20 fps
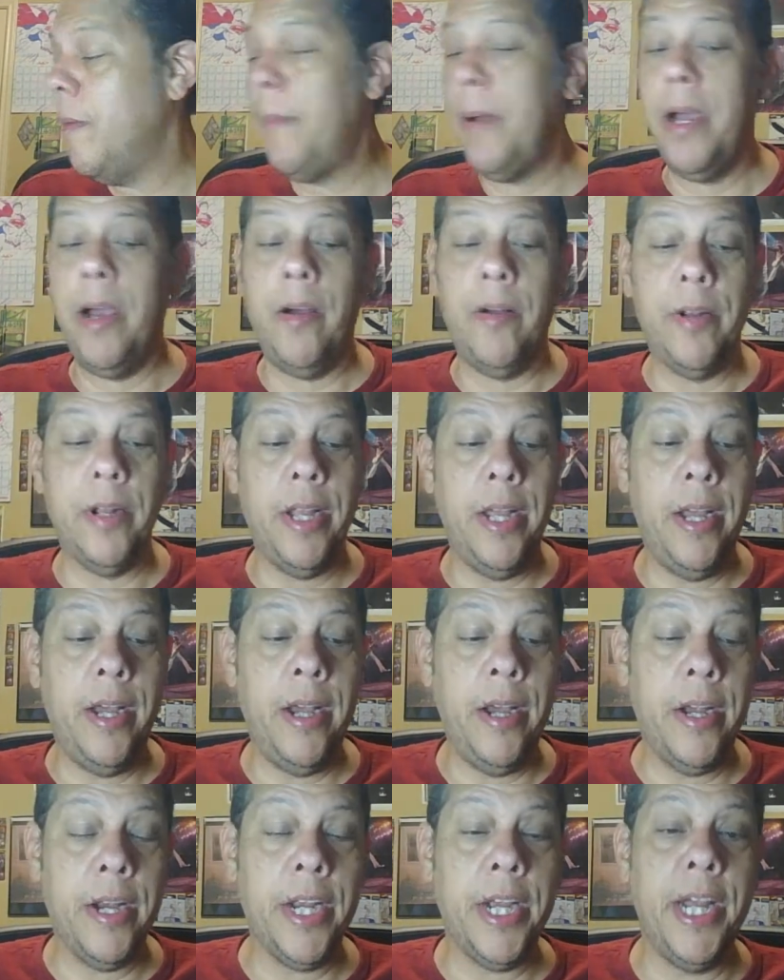about.
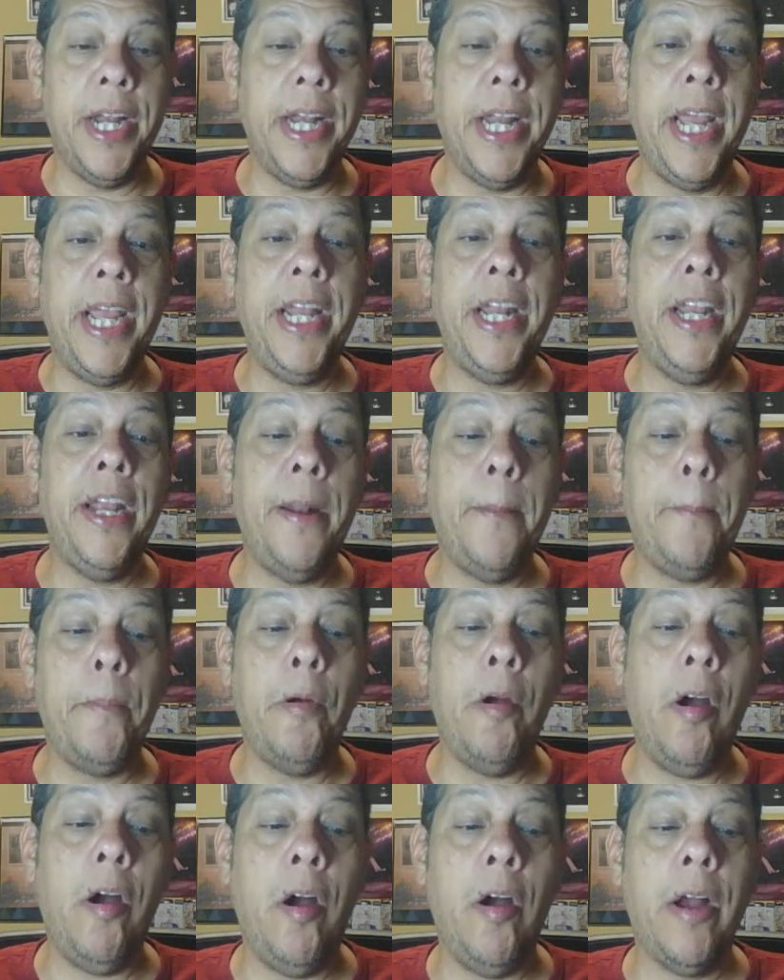Canadian
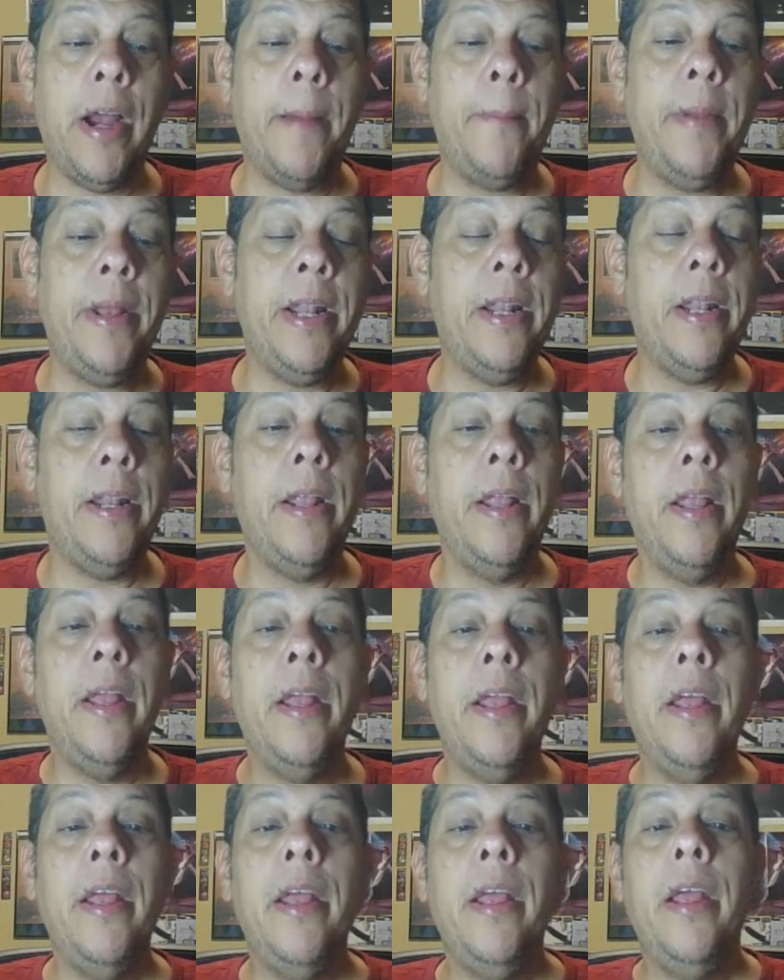prog. I've been
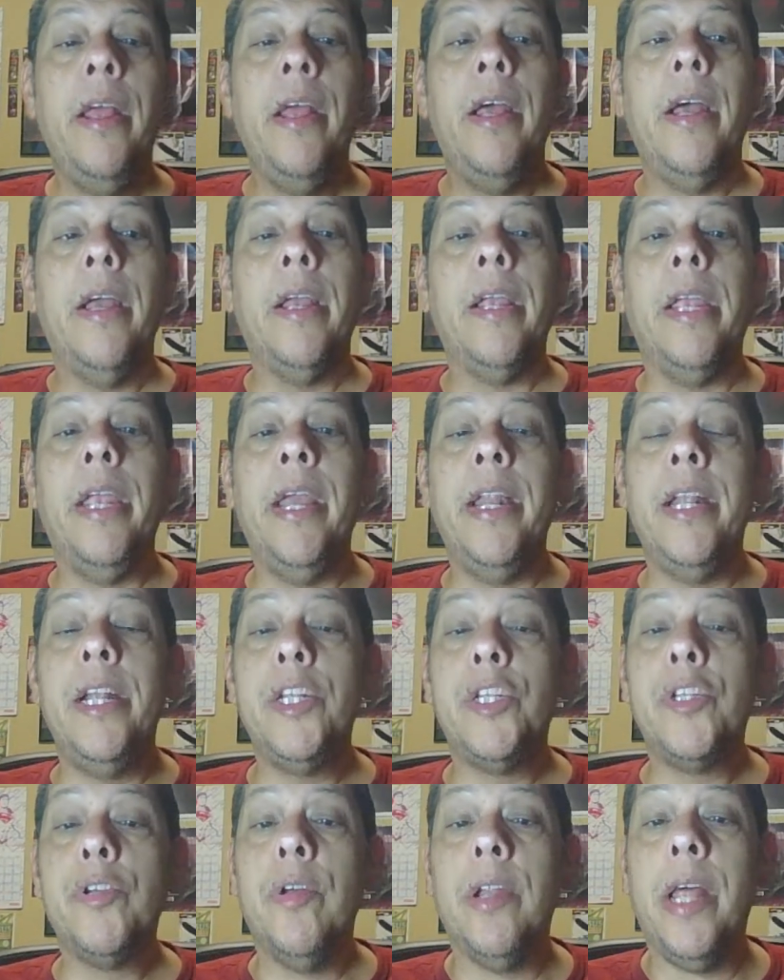getting
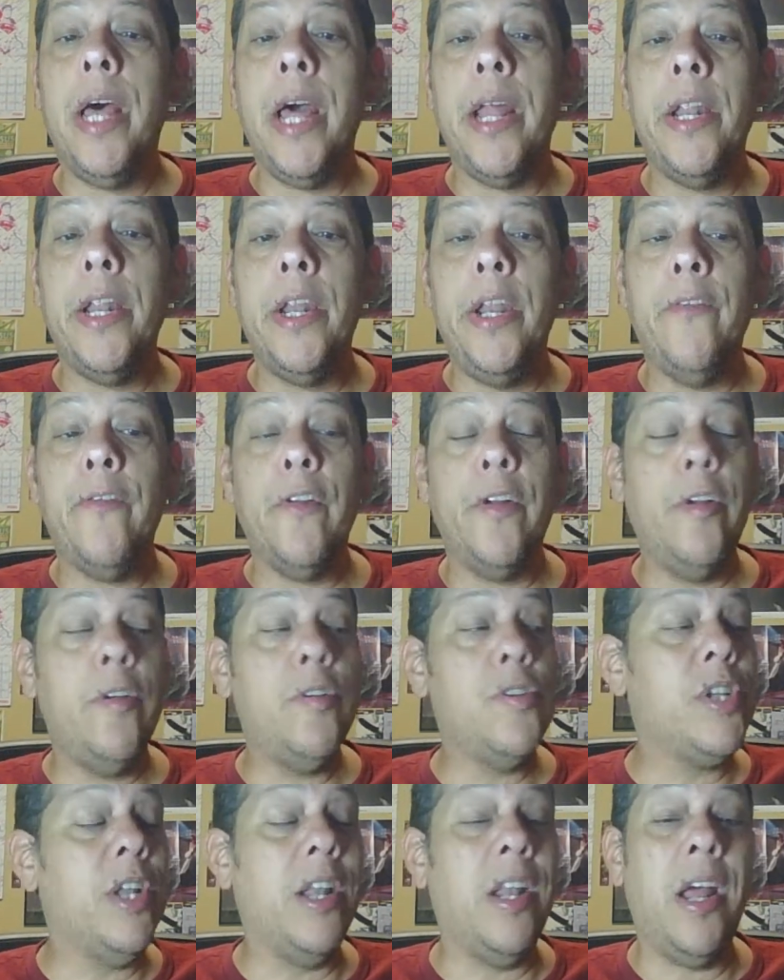into a lot of different...
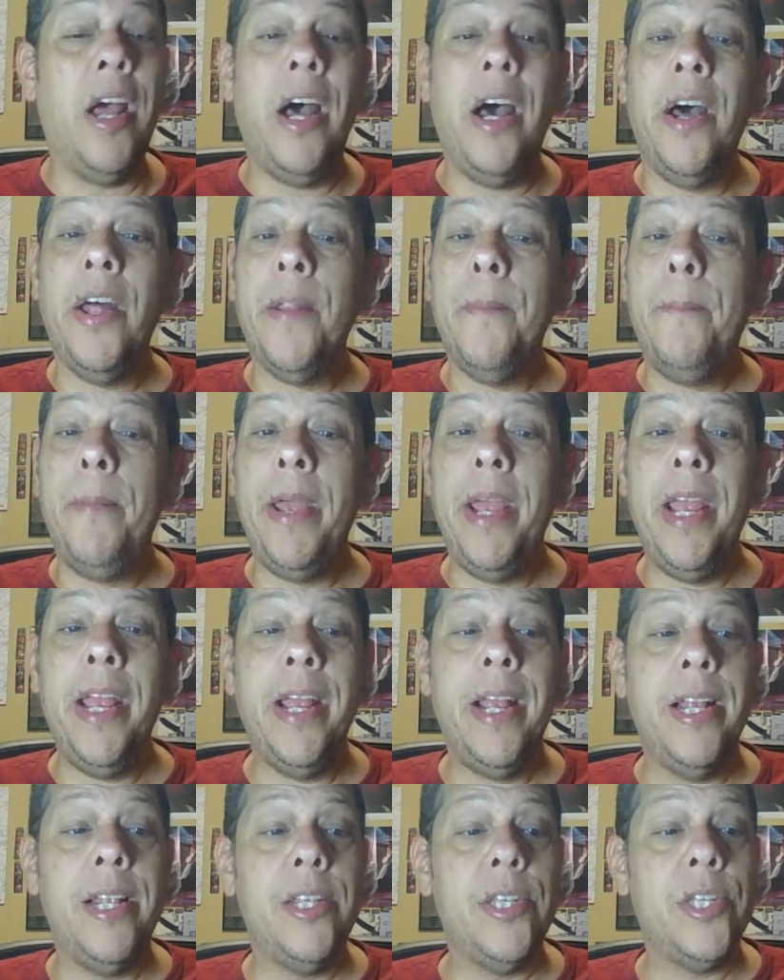There's a lot of
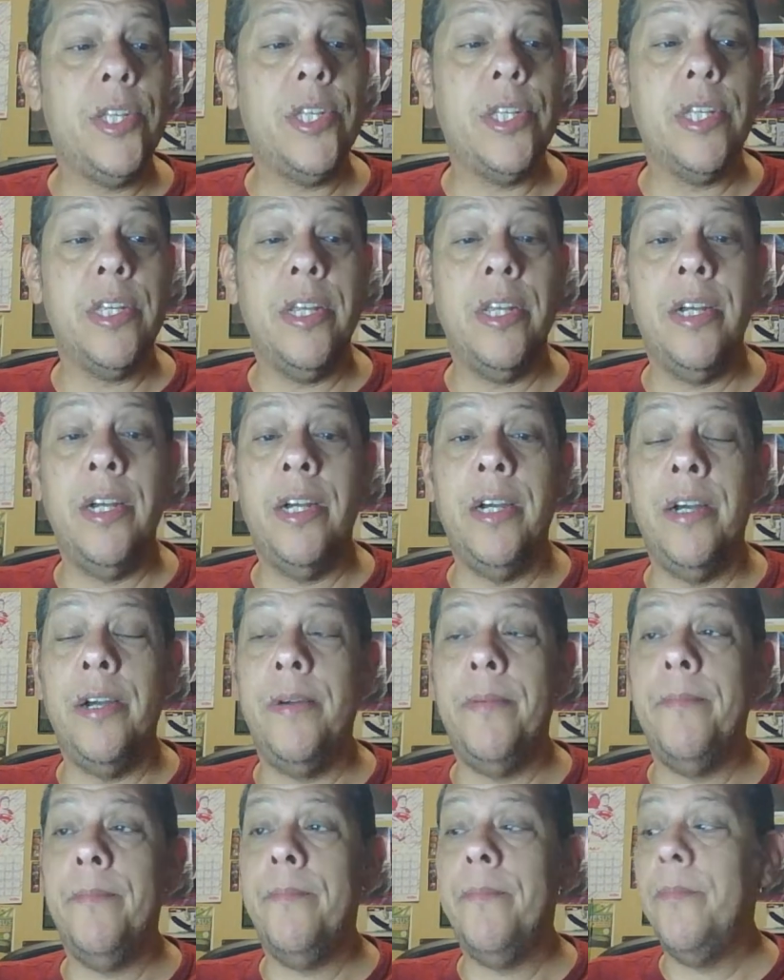bands.
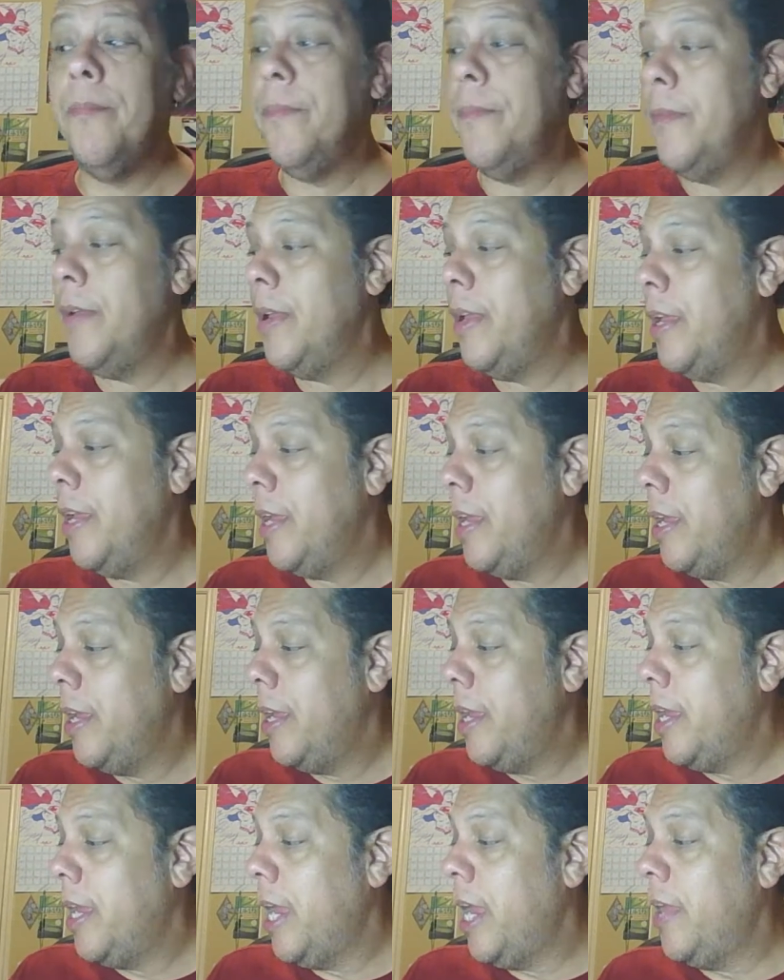And
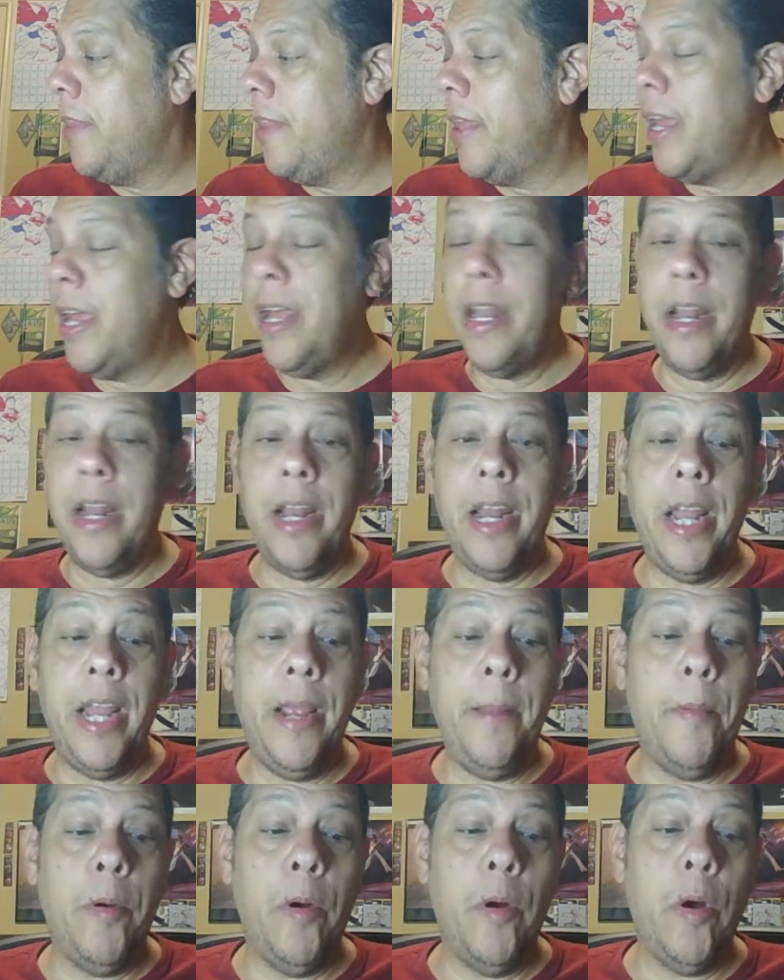that
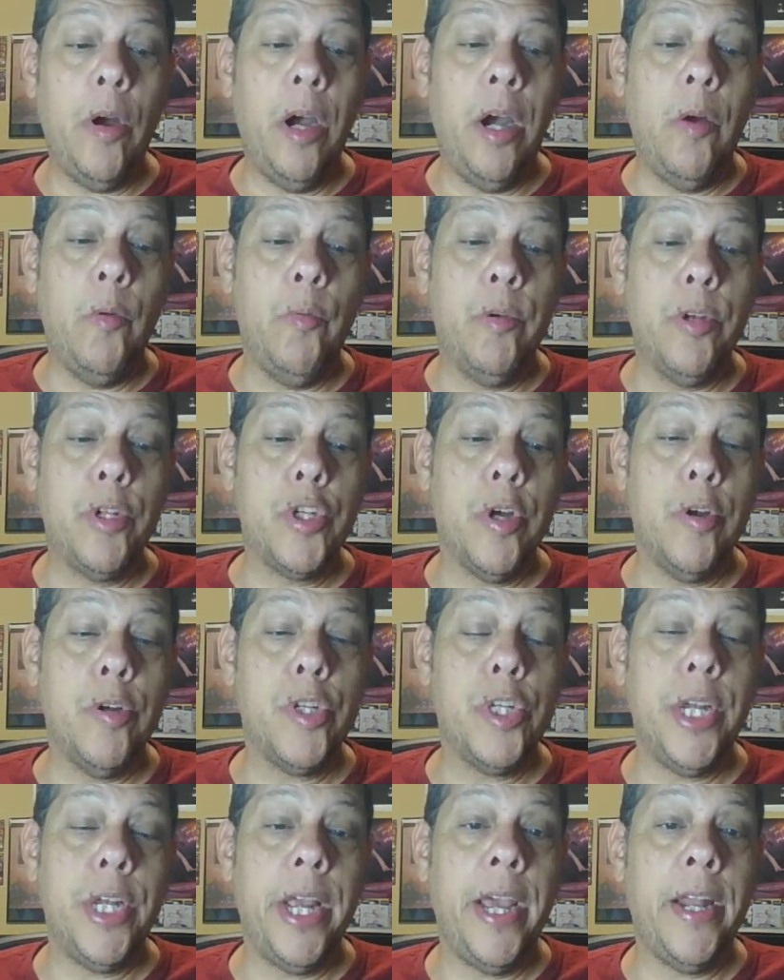label,
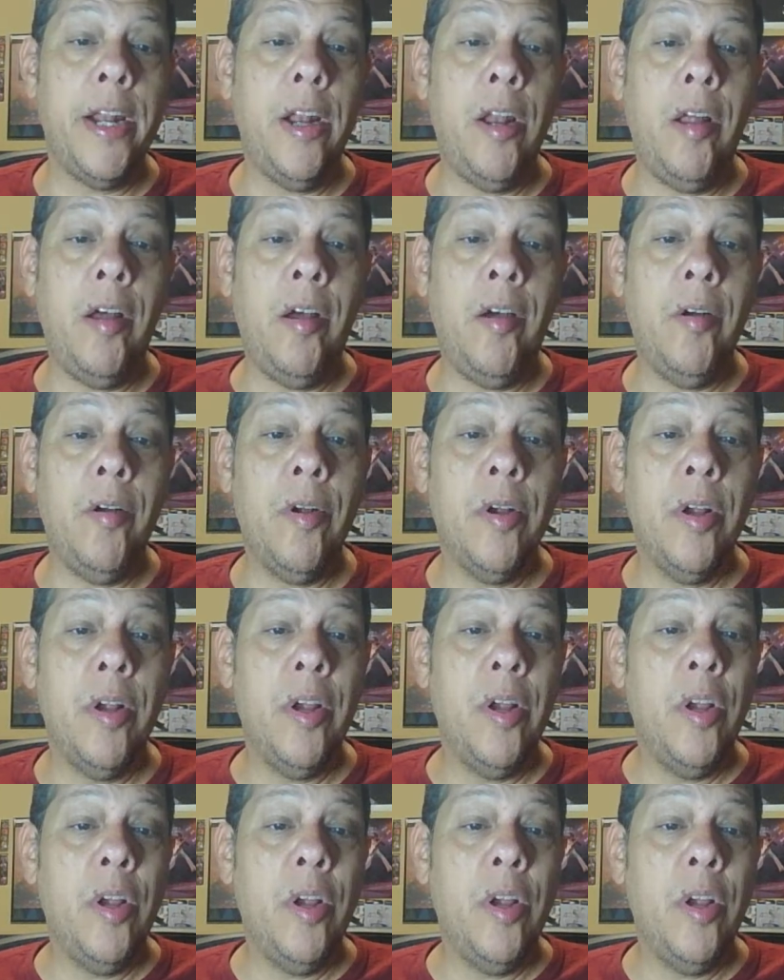Return to Analog,